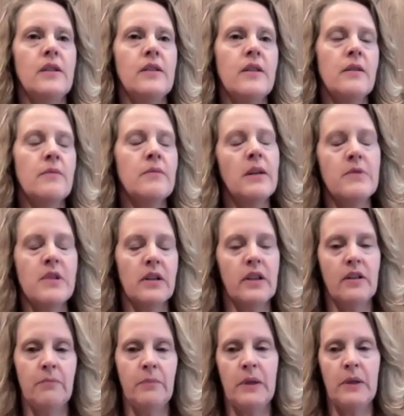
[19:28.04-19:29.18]
sometimes I'll
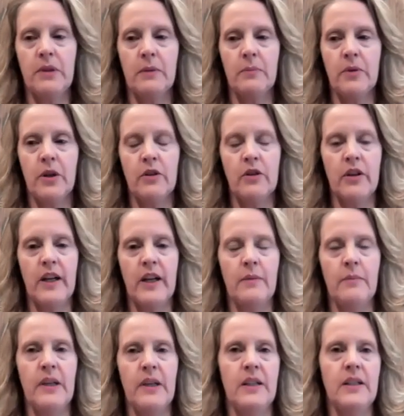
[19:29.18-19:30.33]
give people a
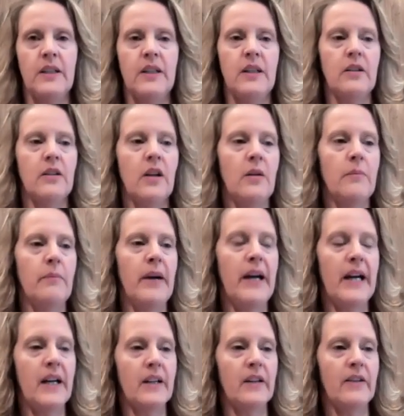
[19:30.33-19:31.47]
program and then they'll come
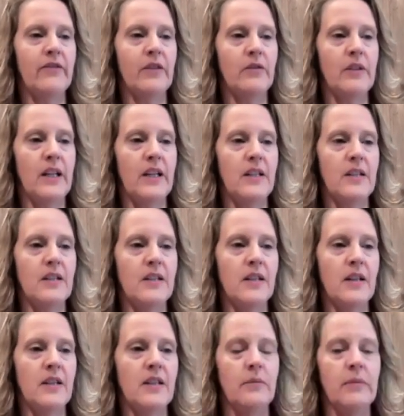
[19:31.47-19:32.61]
back a few days
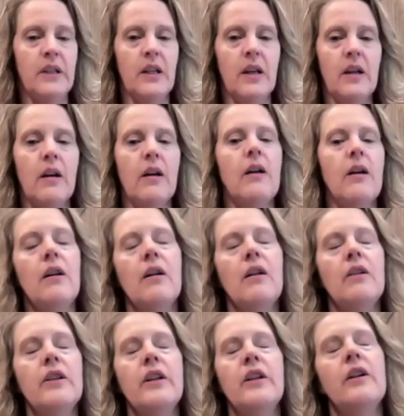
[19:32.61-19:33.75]
and they'll be like, oh,
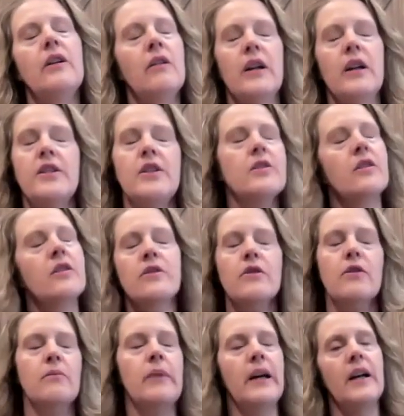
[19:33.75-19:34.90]
I just hurt so
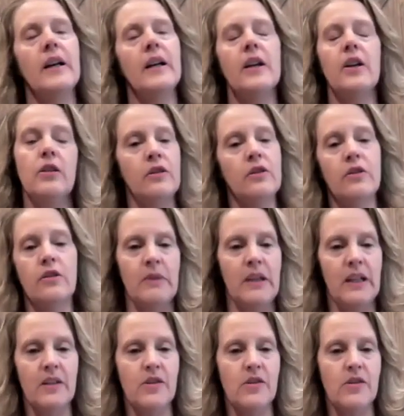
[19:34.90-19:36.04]
bad. I couldn't do my
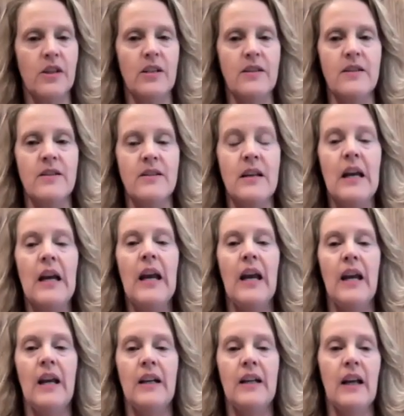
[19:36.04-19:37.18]
exercises.
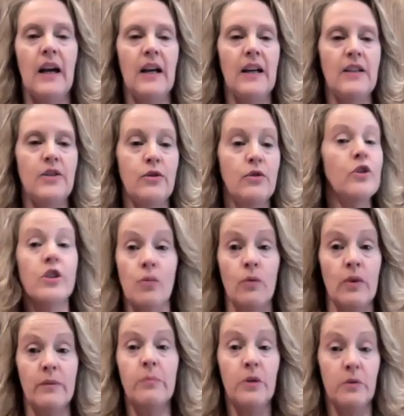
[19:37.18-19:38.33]
And I do just want
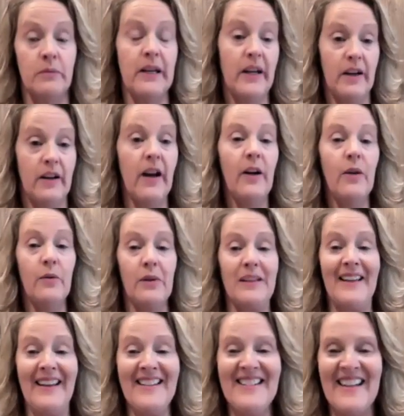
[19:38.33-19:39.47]
to pull my hair out when
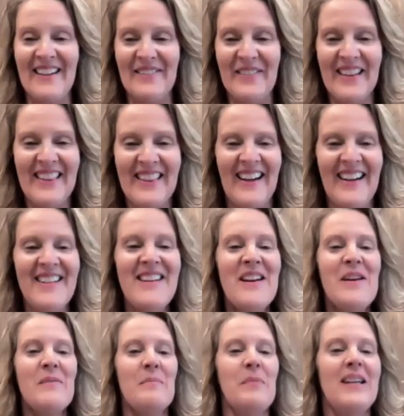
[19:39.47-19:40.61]
they tell me that,
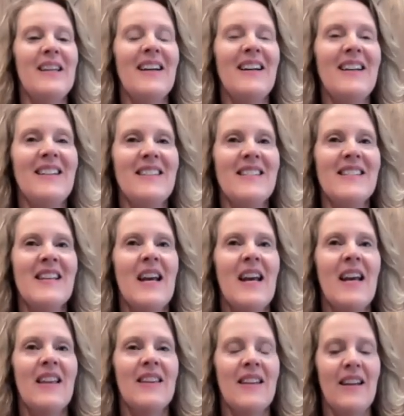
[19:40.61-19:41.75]
because
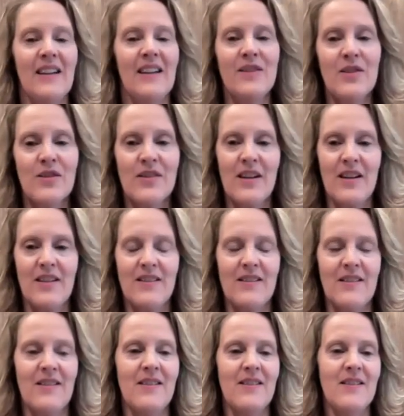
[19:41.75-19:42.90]
the
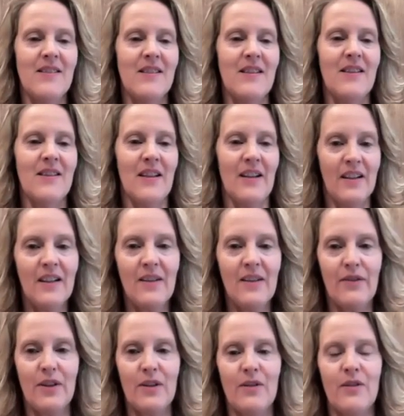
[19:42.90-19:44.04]
exercises that I give
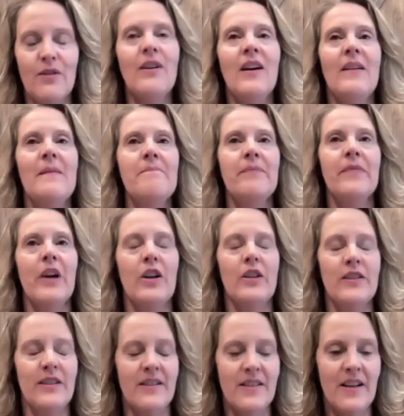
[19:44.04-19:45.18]
you are
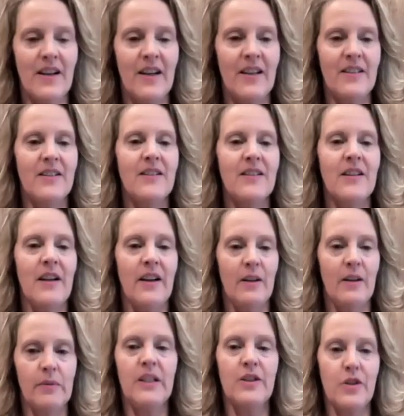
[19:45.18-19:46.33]
designed to
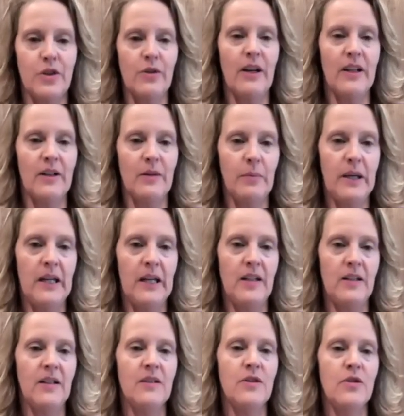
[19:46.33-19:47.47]
help get you out of pain.
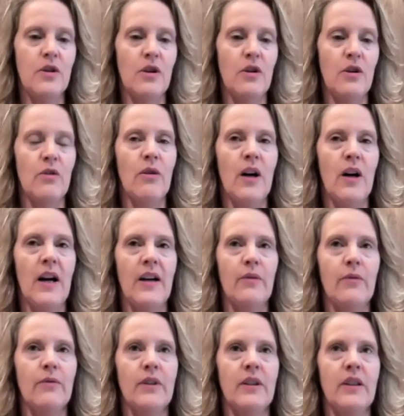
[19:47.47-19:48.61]
And so I
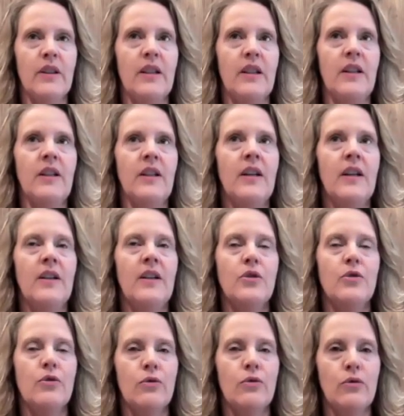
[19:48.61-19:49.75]
really
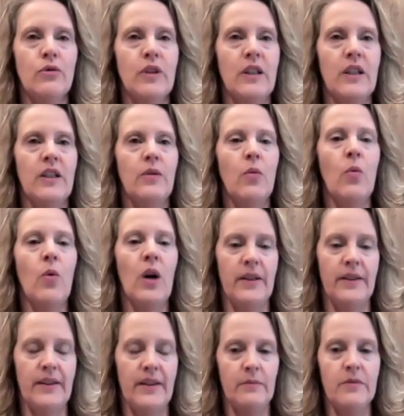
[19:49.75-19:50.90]
truly want
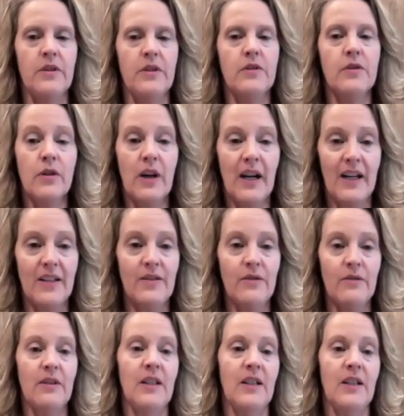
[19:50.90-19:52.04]
them to try
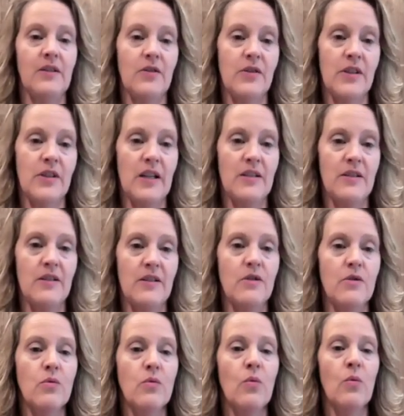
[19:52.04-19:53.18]
doing the exercises
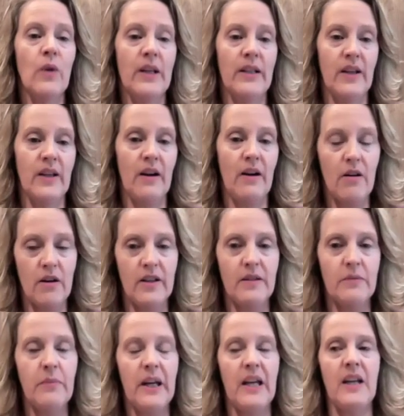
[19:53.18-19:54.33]
when they are
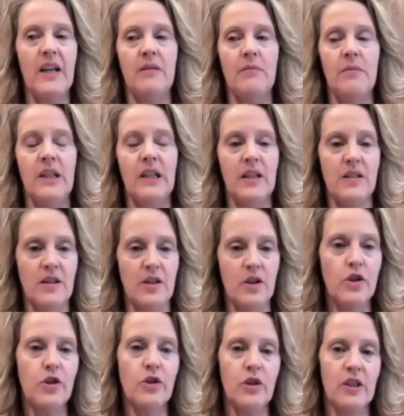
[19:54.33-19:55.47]
in pain because it
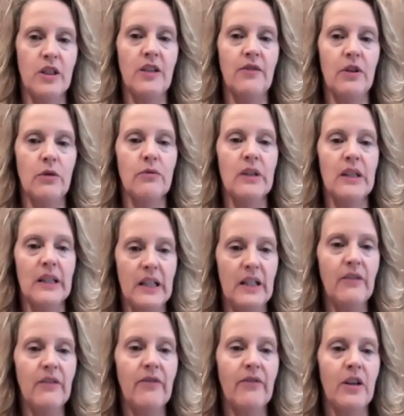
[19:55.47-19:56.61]
should give you
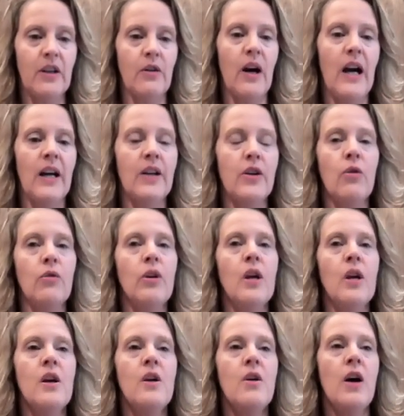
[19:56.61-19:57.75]
relief. You know,
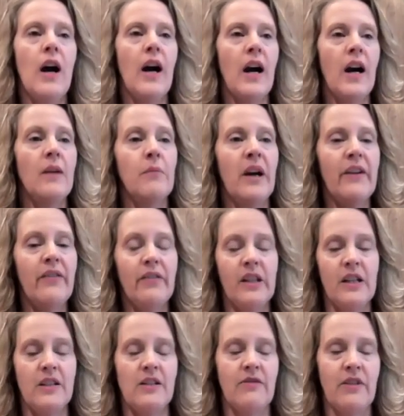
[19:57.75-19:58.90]
my
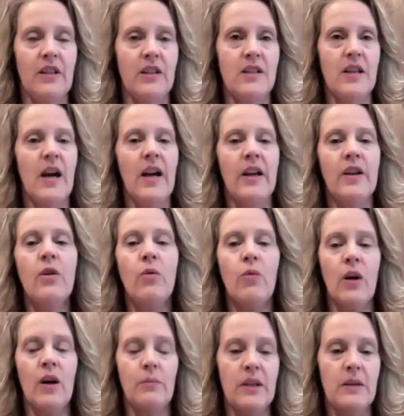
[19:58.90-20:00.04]
philosophy is I don't
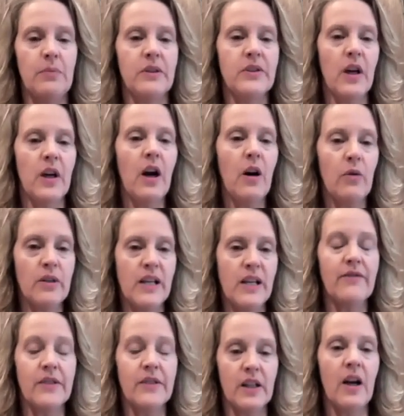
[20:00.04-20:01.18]
want people to always
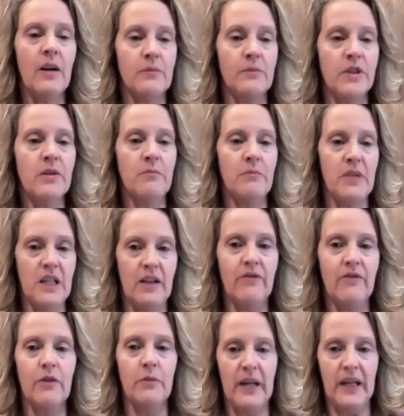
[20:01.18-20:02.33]
have to come to me
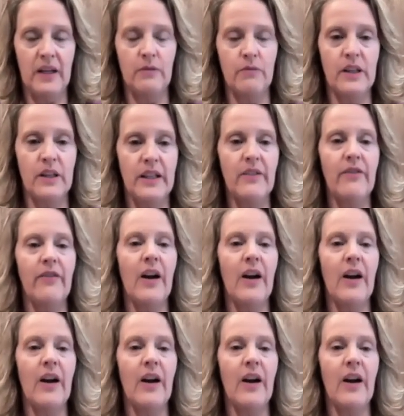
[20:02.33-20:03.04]
for pain relief.